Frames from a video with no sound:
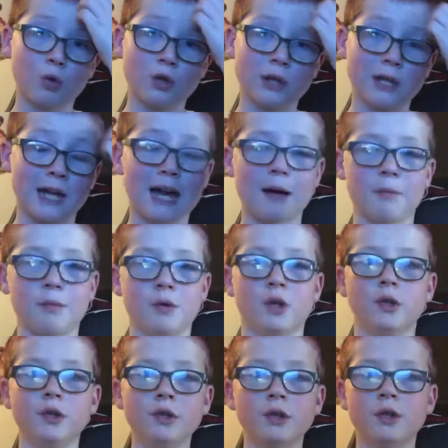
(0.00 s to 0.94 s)

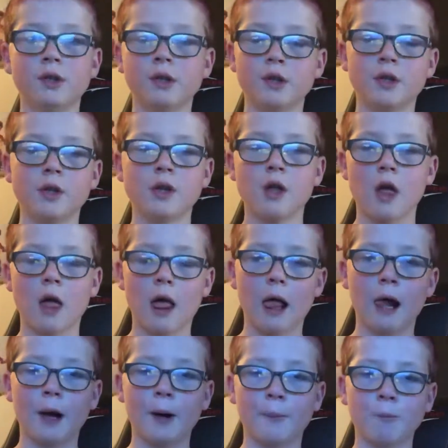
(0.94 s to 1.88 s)
happen,
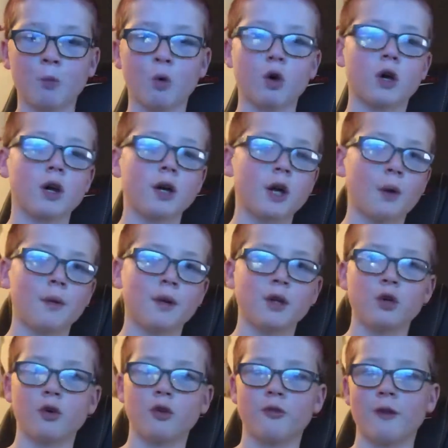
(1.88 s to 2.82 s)
what could go in
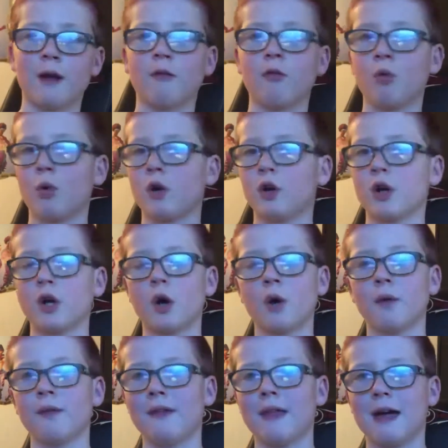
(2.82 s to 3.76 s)
your favour, what could go
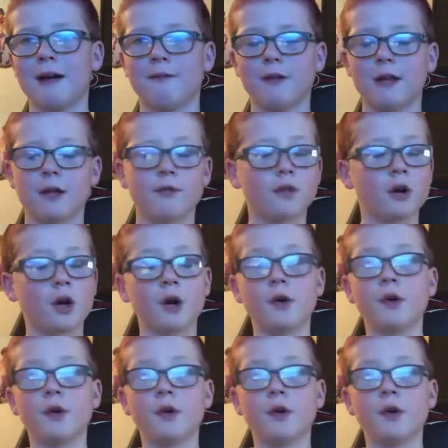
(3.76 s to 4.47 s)
in their favour.